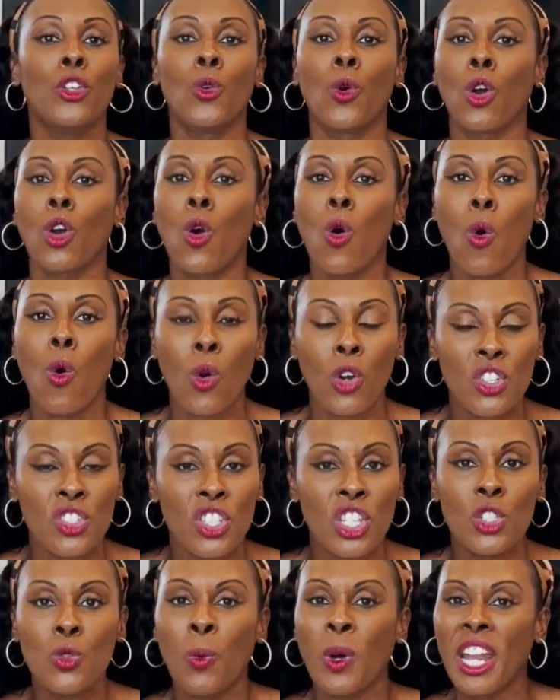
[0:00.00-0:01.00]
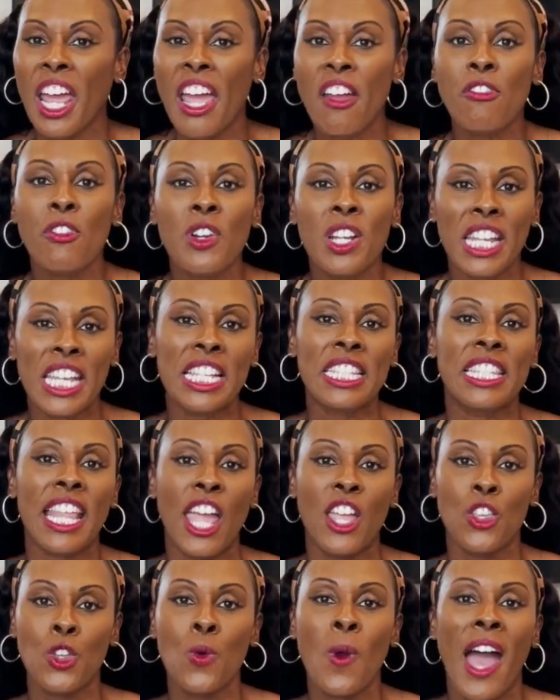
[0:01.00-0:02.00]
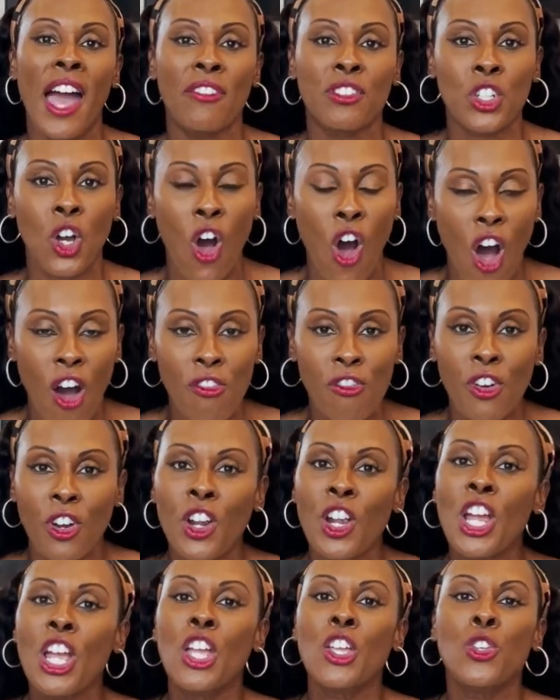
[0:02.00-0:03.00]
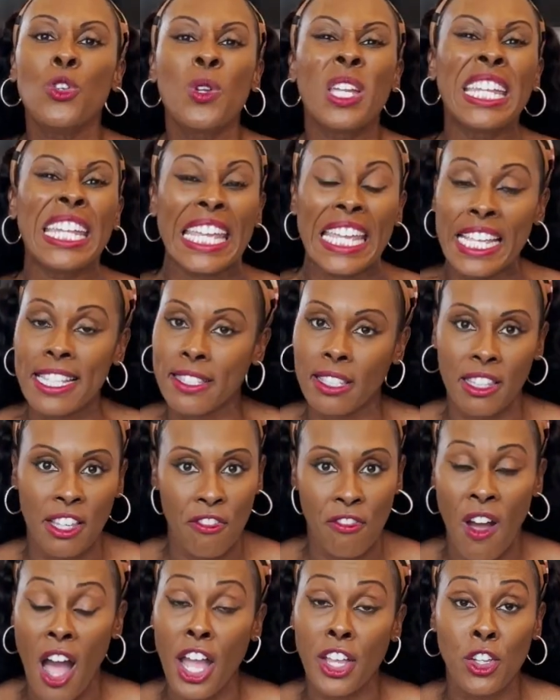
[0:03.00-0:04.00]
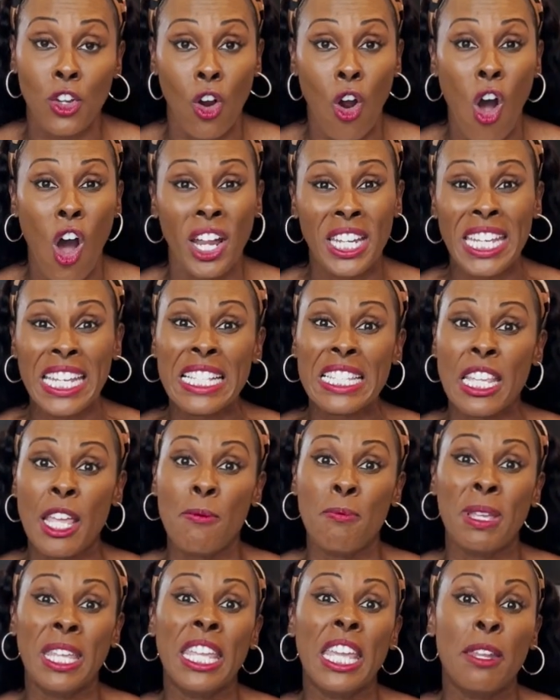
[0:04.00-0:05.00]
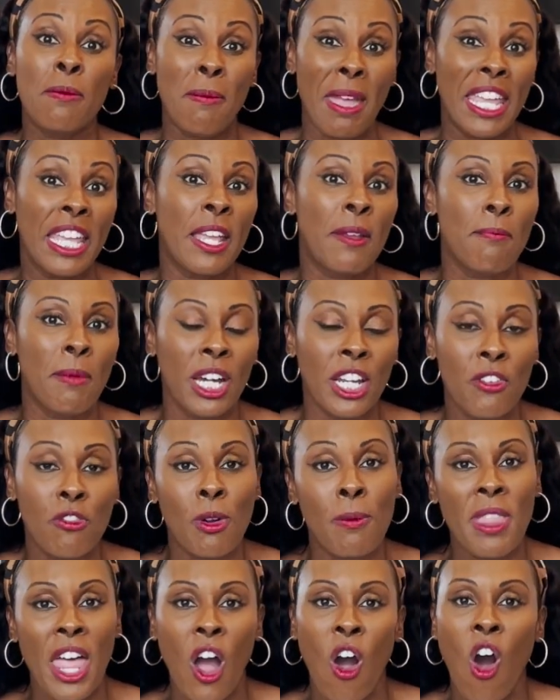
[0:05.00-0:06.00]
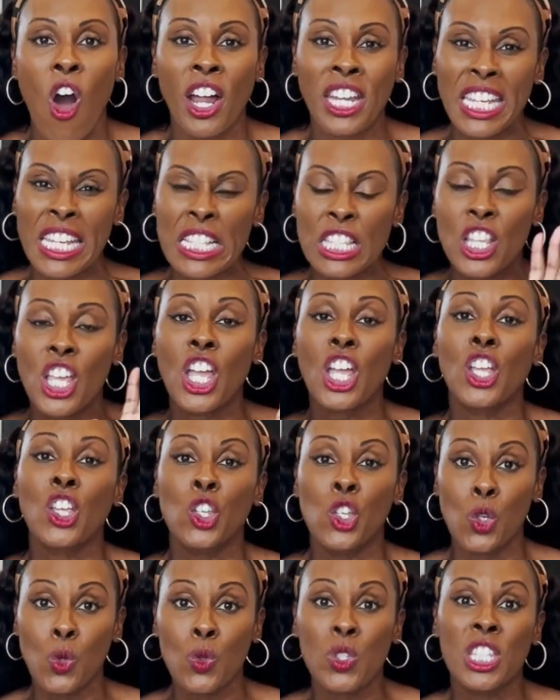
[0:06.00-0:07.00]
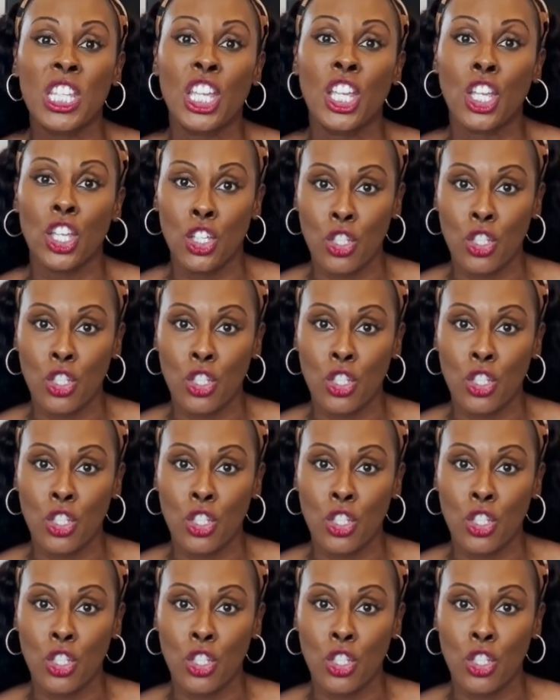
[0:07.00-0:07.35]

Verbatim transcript: your courses, whatever whatever it is that you have to offer, you can easily find your audience and begin making money from that audience using